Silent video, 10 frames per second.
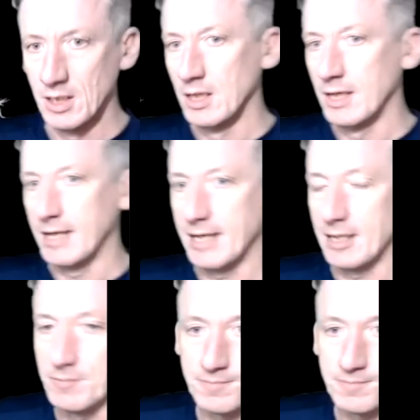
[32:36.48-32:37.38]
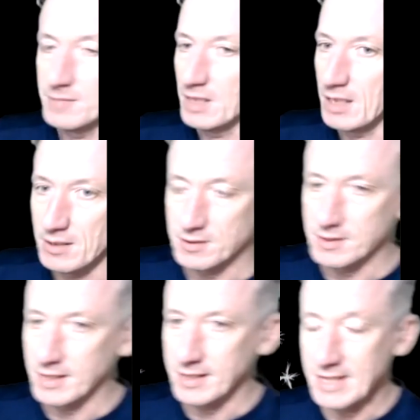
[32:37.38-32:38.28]
You know,
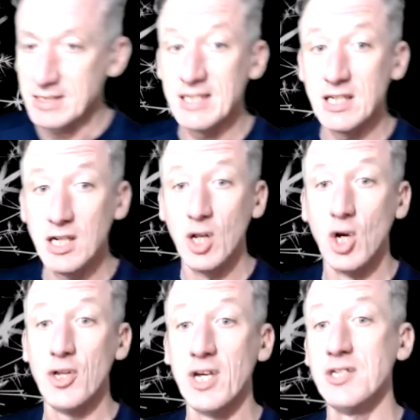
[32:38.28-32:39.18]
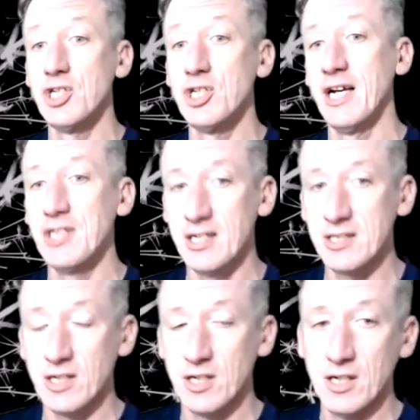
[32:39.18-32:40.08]
there's a lot that can change
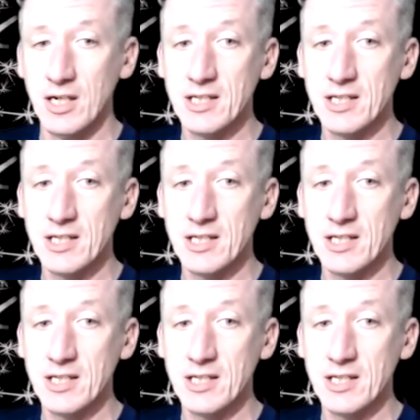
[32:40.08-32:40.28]
externally.